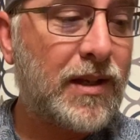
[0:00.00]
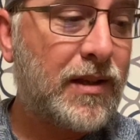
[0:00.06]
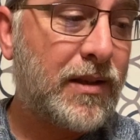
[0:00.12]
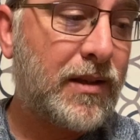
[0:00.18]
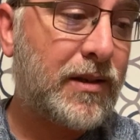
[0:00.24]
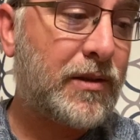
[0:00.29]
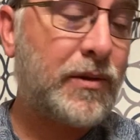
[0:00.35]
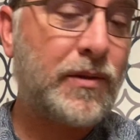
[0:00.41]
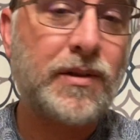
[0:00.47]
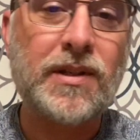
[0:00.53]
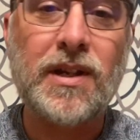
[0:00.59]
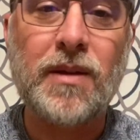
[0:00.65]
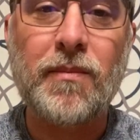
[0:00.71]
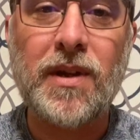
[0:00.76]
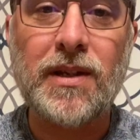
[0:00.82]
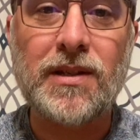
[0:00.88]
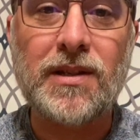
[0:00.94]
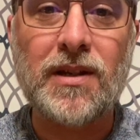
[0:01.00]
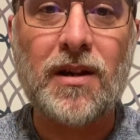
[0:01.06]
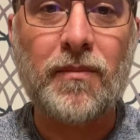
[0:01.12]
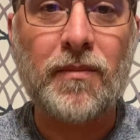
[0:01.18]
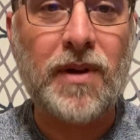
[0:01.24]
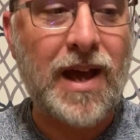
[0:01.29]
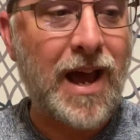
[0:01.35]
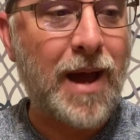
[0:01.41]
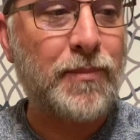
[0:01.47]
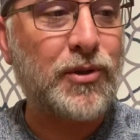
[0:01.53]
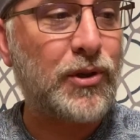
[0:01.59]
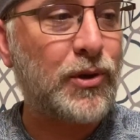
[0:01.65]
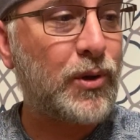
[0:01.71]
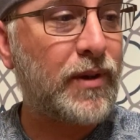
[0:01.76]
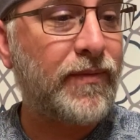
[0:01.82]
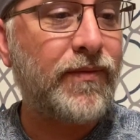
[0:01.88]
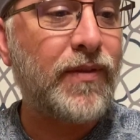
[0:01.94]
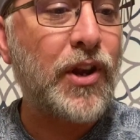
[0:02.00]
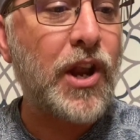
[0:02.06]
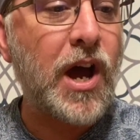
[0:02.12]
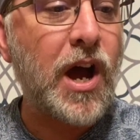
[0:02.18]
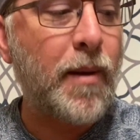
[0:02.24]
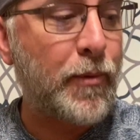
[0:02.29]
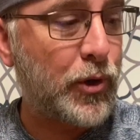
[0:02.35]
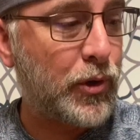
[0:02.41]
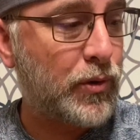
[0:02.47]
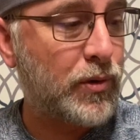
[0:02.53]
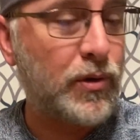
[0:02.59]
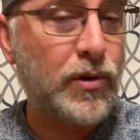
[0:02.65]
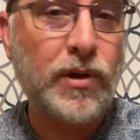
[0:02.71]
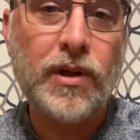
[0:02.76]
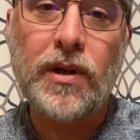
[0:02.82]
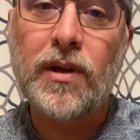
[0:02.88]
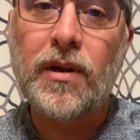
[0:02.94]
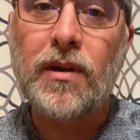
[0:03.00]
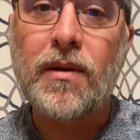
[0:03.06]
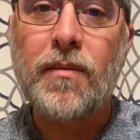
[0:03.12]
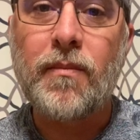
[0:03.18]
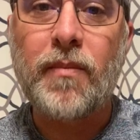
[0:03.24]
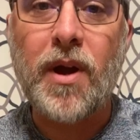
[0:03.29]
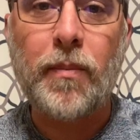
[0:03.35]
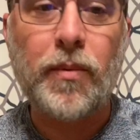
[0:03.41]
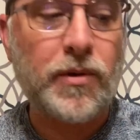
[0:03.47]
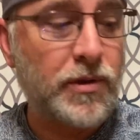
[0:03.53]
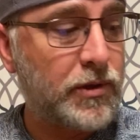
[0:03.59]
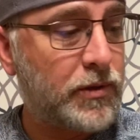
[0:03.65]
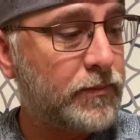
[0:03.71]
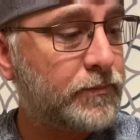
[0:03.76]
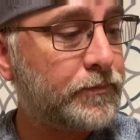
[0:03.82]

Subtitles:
The dude sent me some absolutely phenomenal peppers.